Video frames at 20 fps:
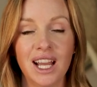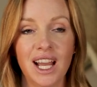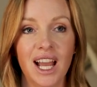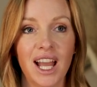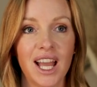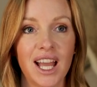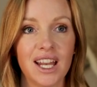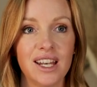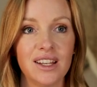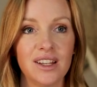
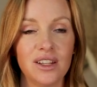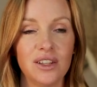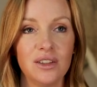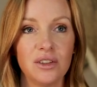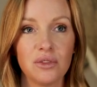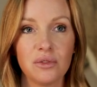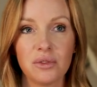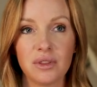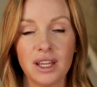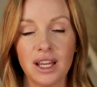And
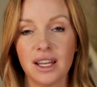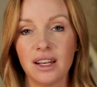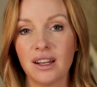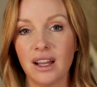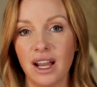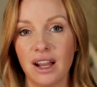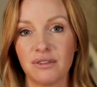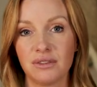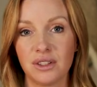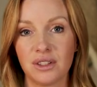you then
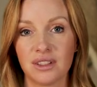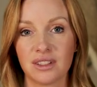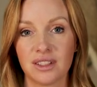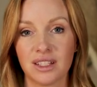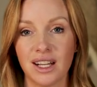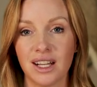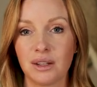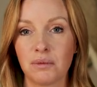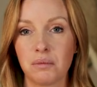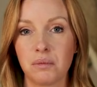have to
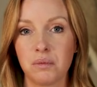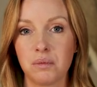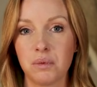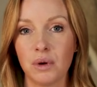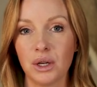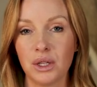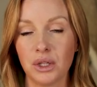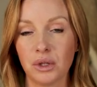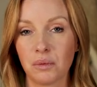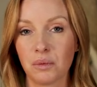decide
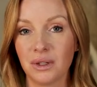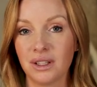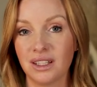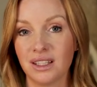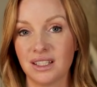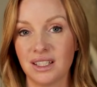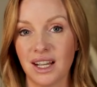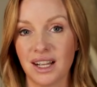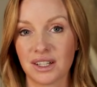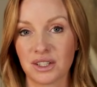what you're
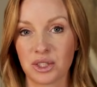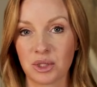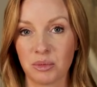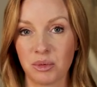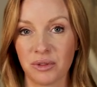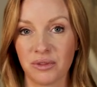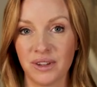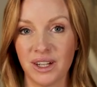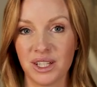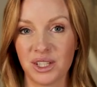willing to actually
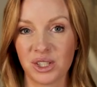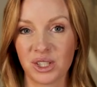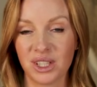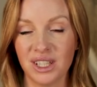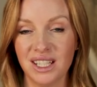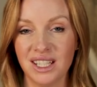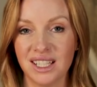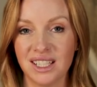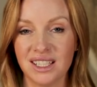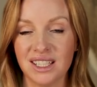provide your
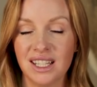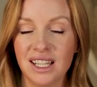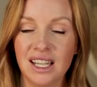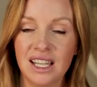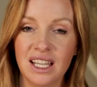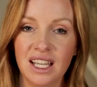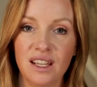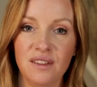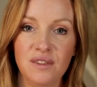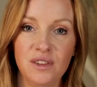client.
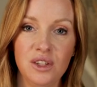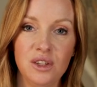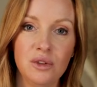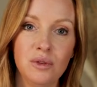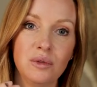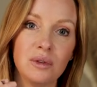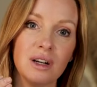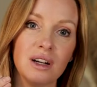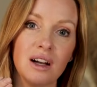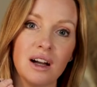If
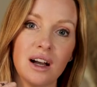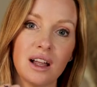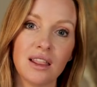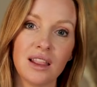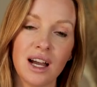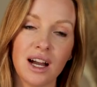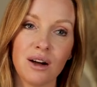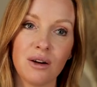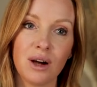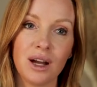you
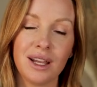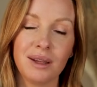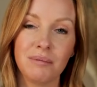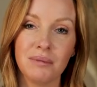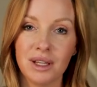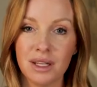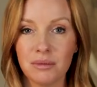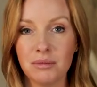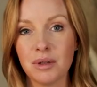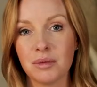allow a
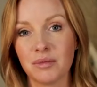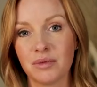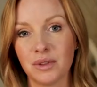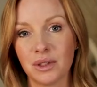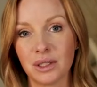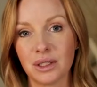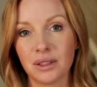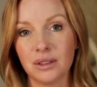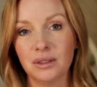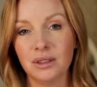minimum
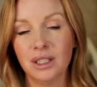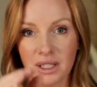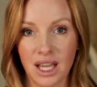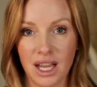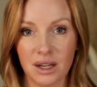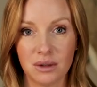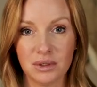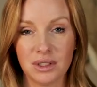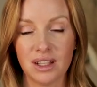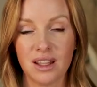photo
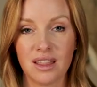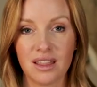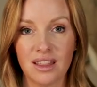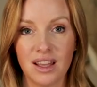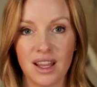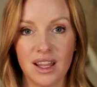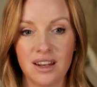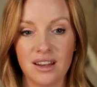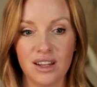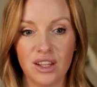count,
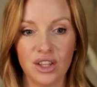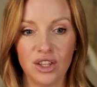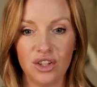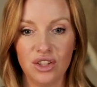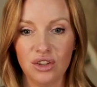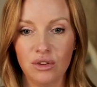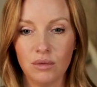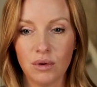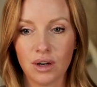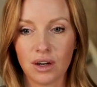then
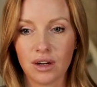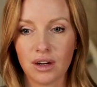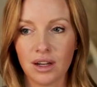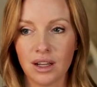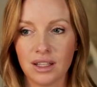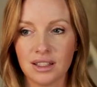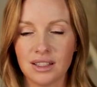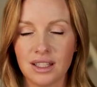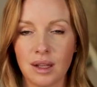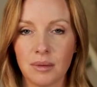you are
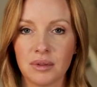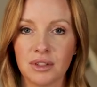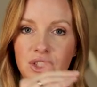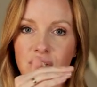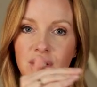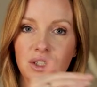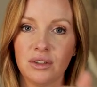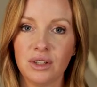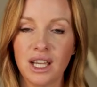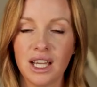
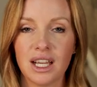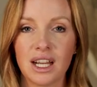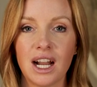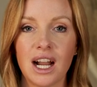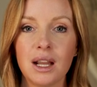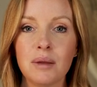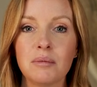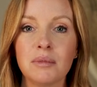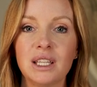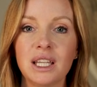establishing, okay,
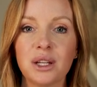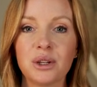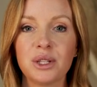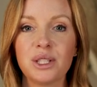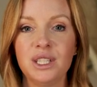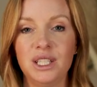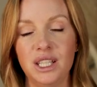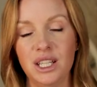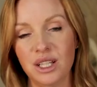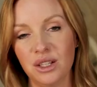I'm
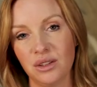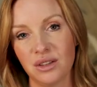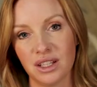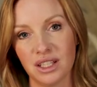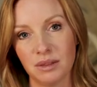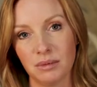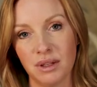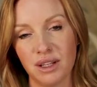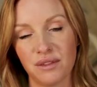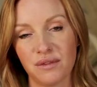guaranteeing you
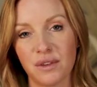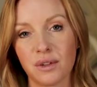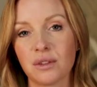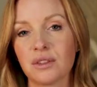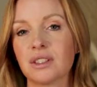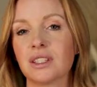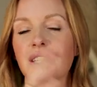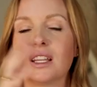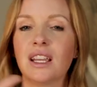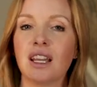this many
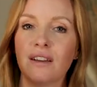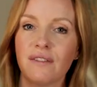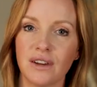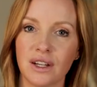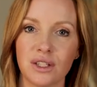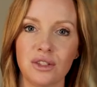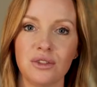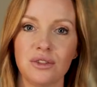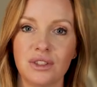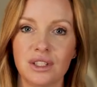photos. And if I
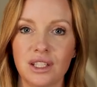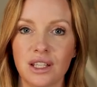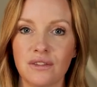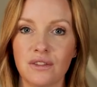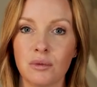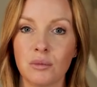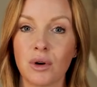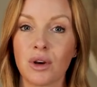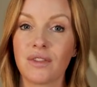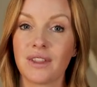choose to give
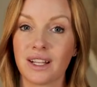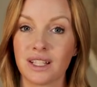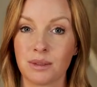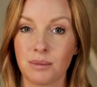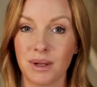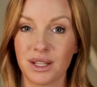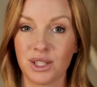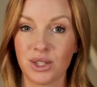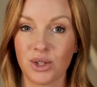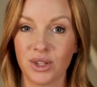you more, that's
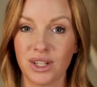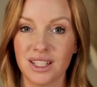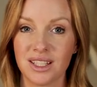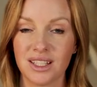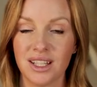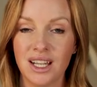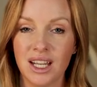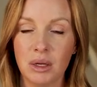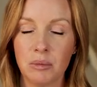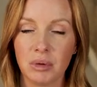my choice
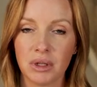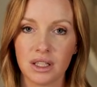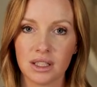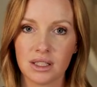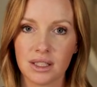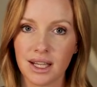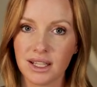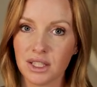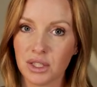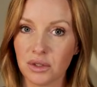because
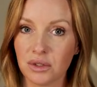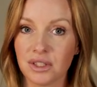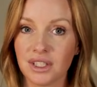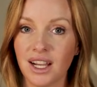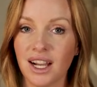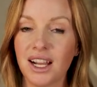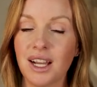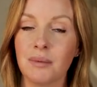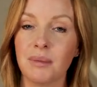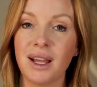that's your
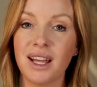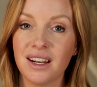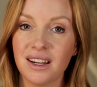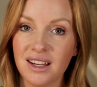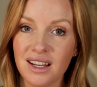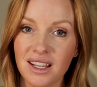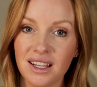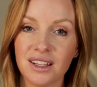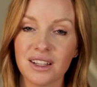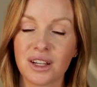time,
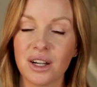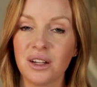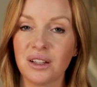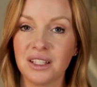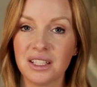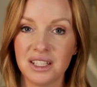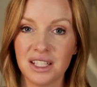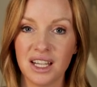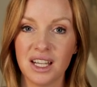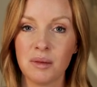editing and
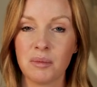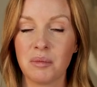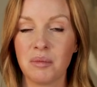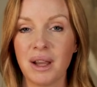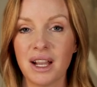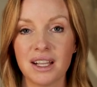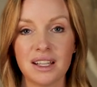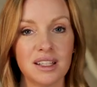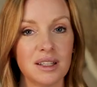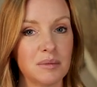culling time and
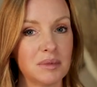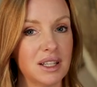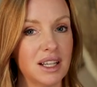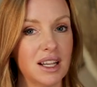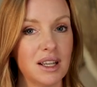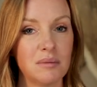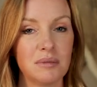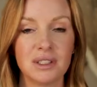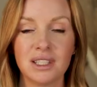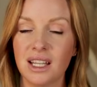backing up
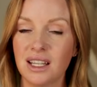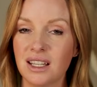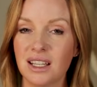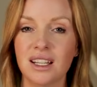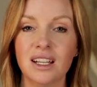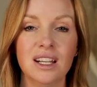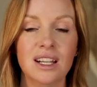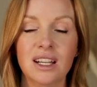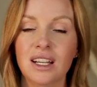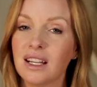time,
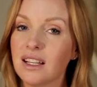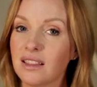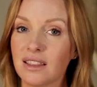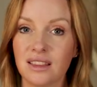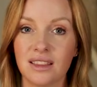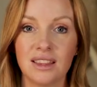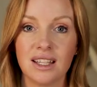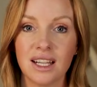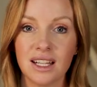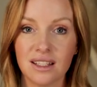sending
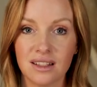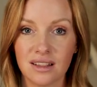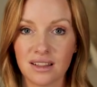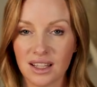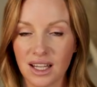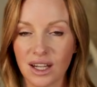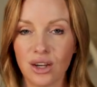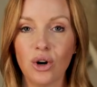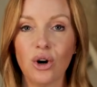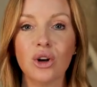that,
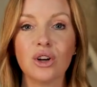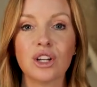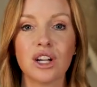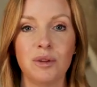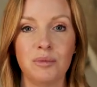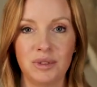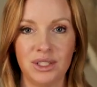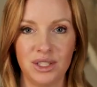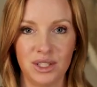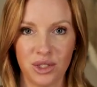that all
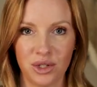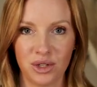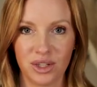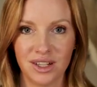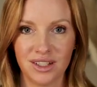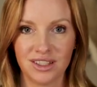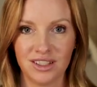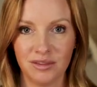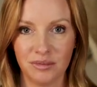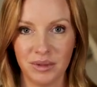comes into your
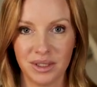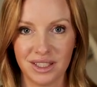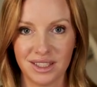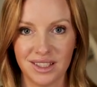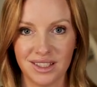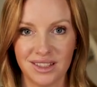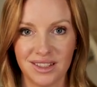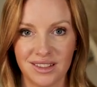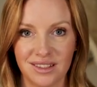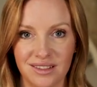cost of
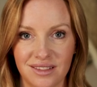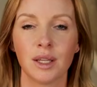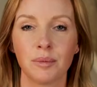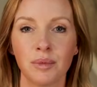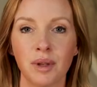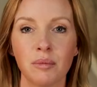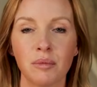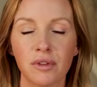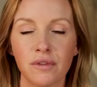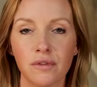business. Tip
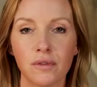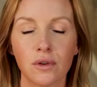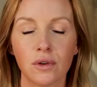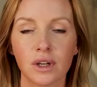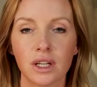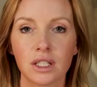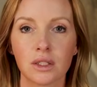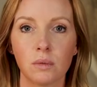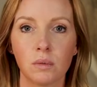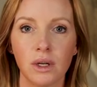number four
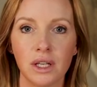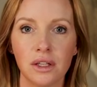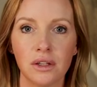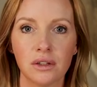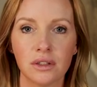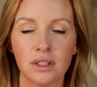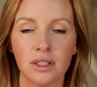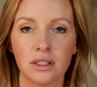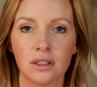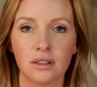is when
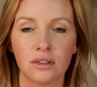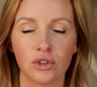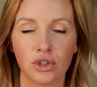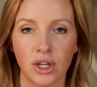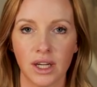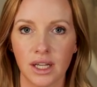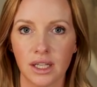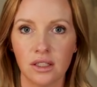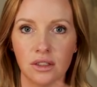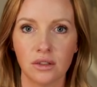you're
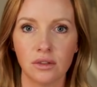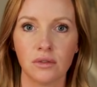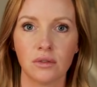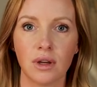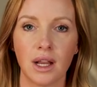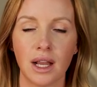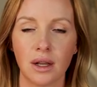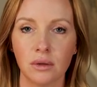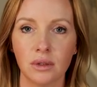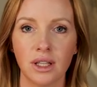trying to
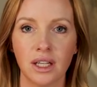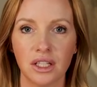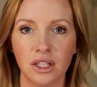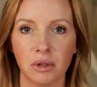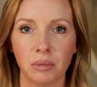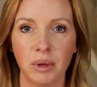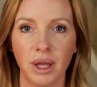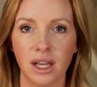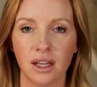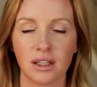outline your
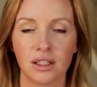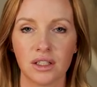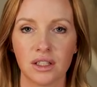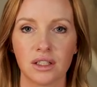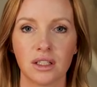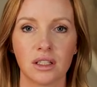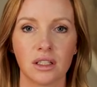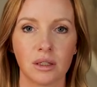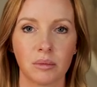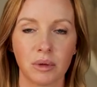
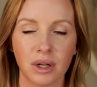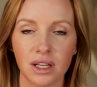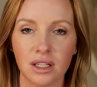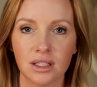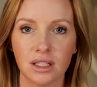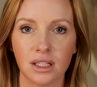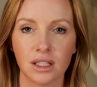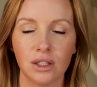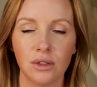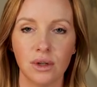packages and your
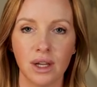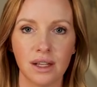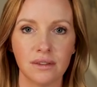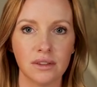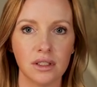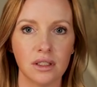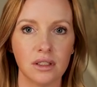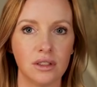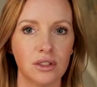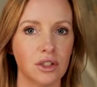pricing, you have
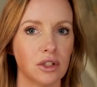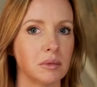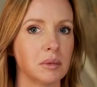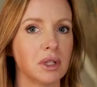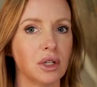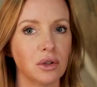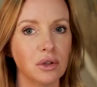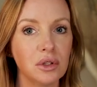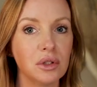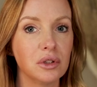to determine
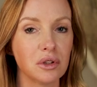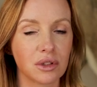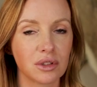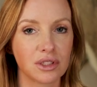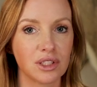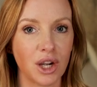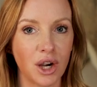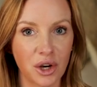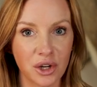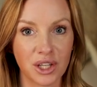who your
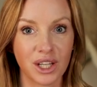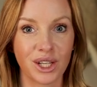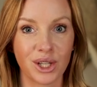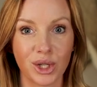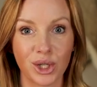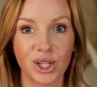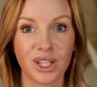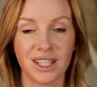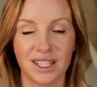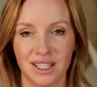target
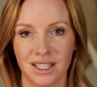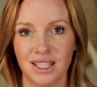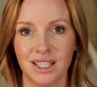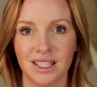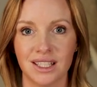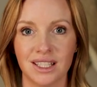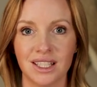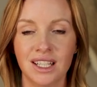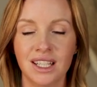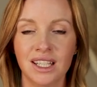audience
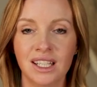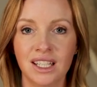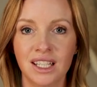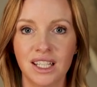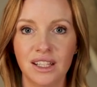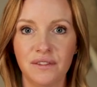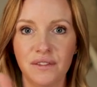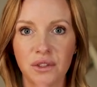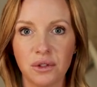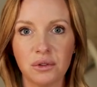is.
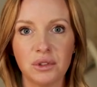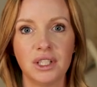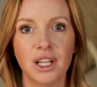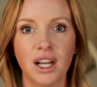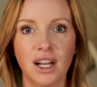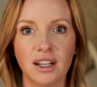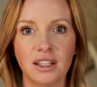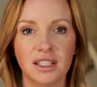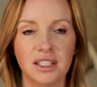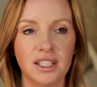If you're
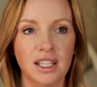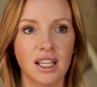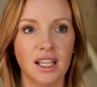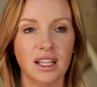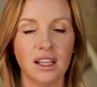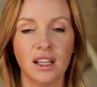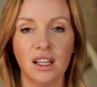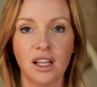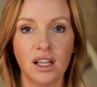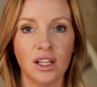
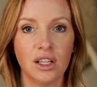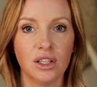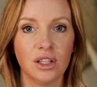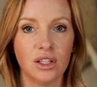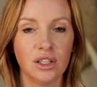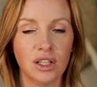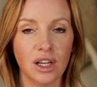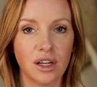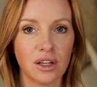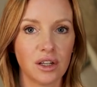targeting
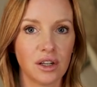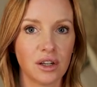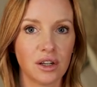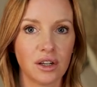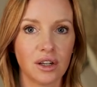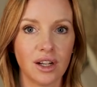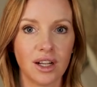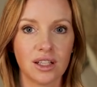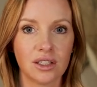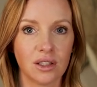
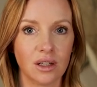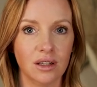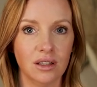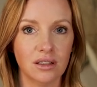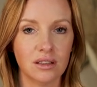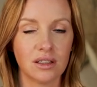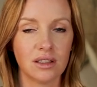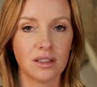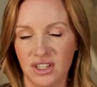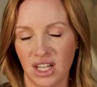younger
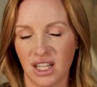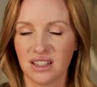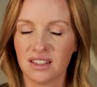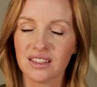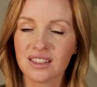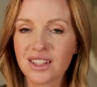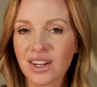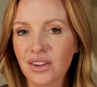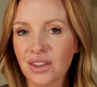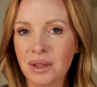adults,
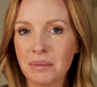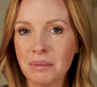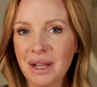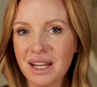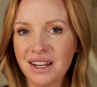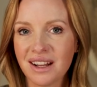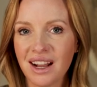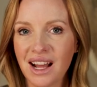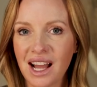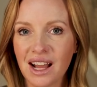chances are they might
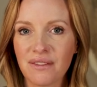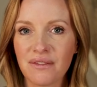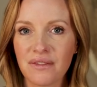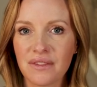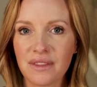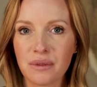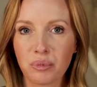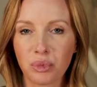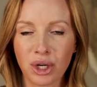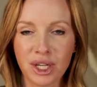not have
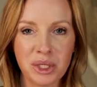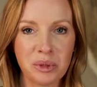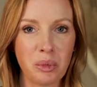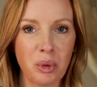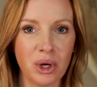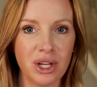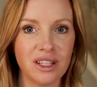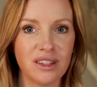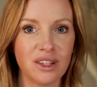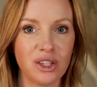price
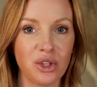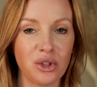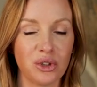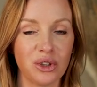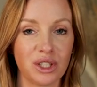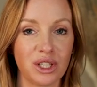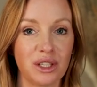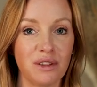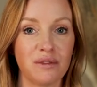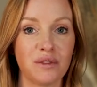point that you're
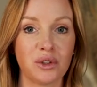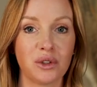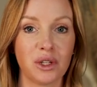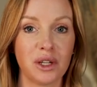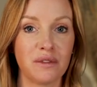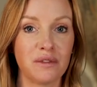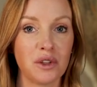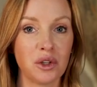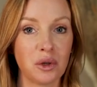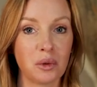looking for
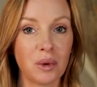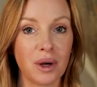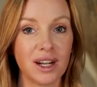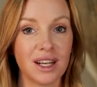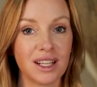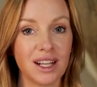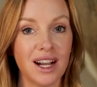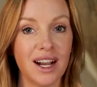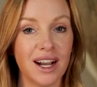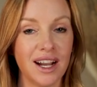if you're
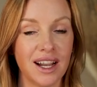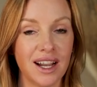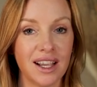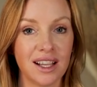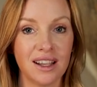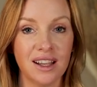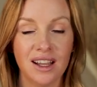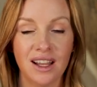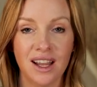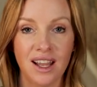wanting a
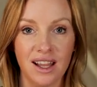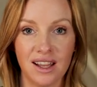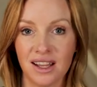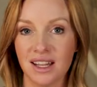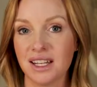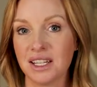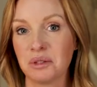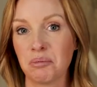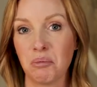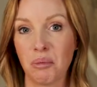high
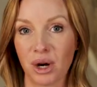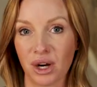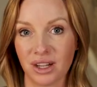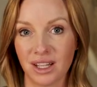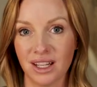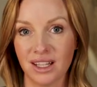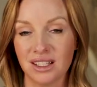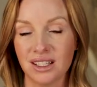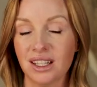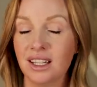end
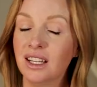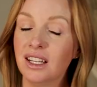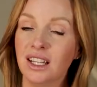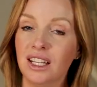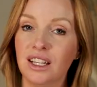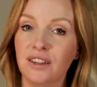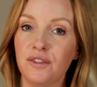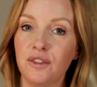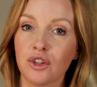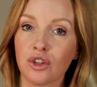market.
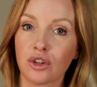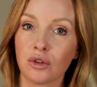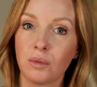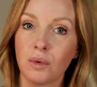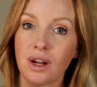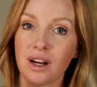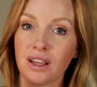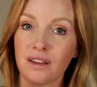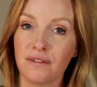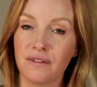If you're
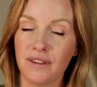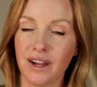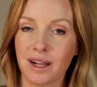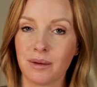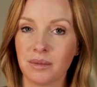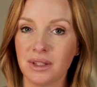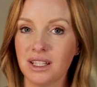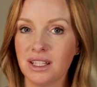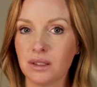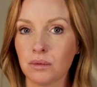wanting
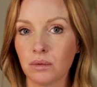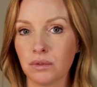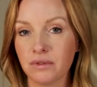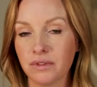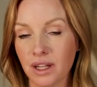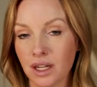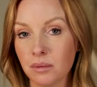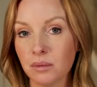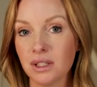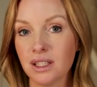families, well,
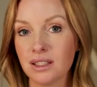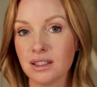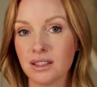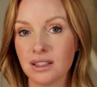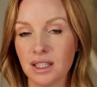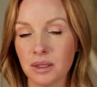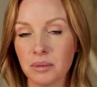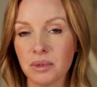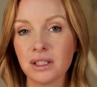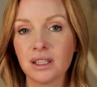families
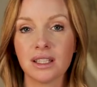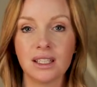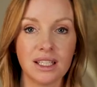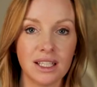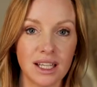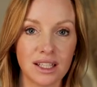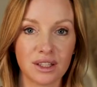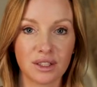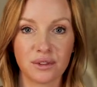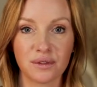typically
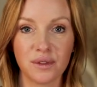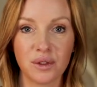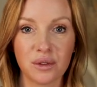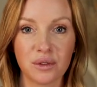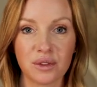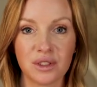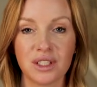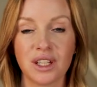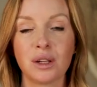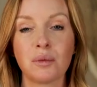get their
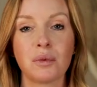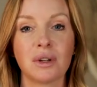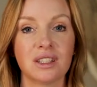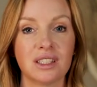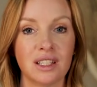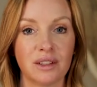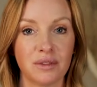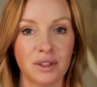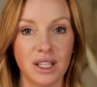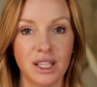photos done
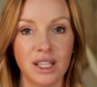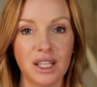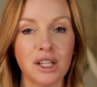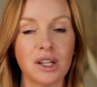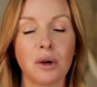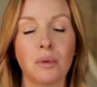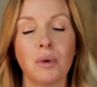once every year.